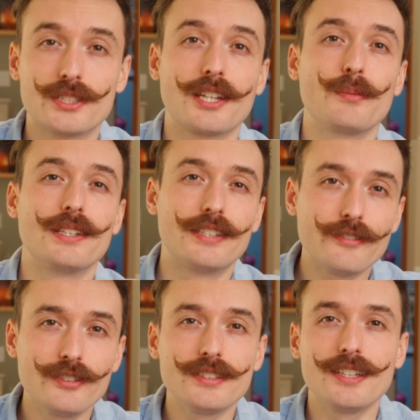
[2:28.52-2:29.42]
which can be
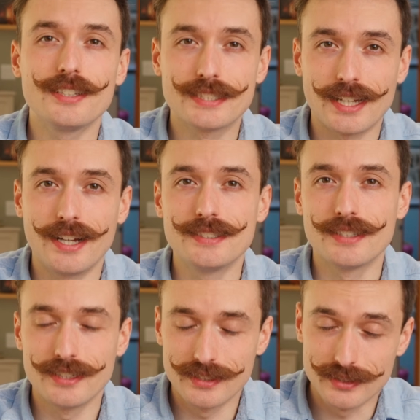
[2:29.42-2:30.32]
different than the size
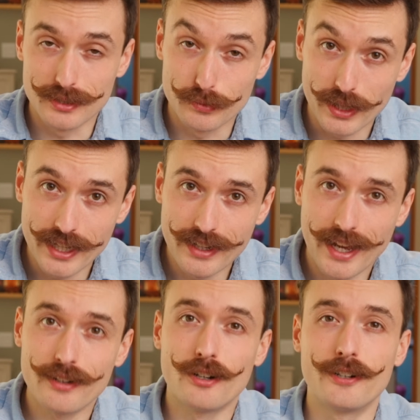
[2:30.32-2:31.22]
that it is displayed
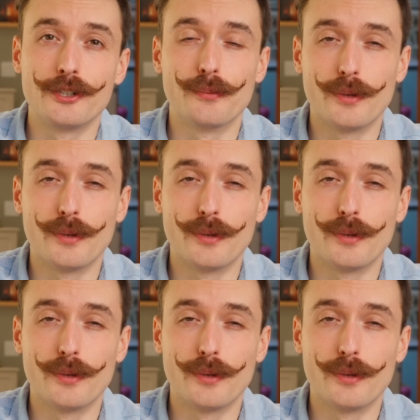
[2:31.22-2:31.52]
at on your